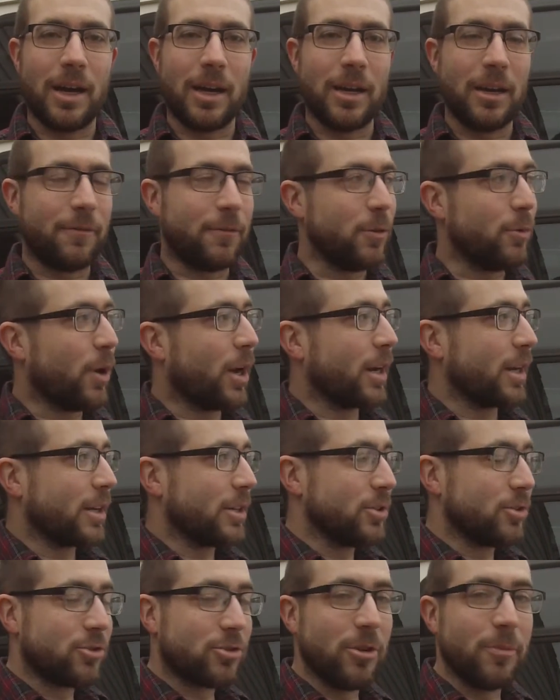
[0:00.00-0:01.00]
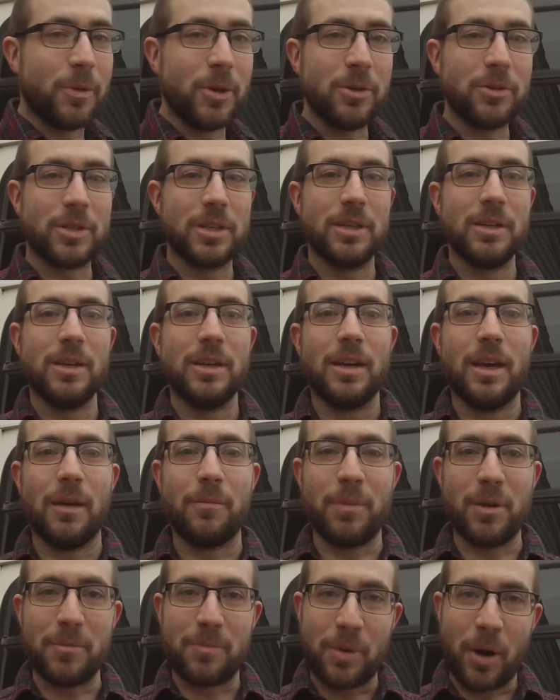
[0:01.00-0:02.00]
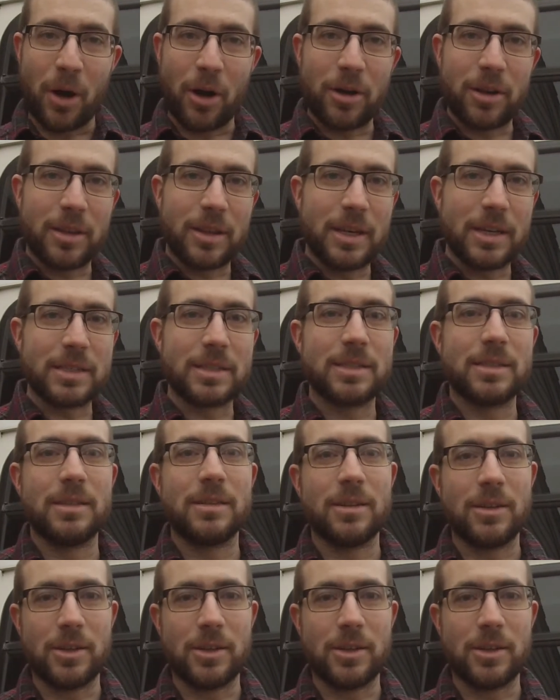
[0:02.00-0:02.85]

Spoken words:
If you want to contribute and be a part of this,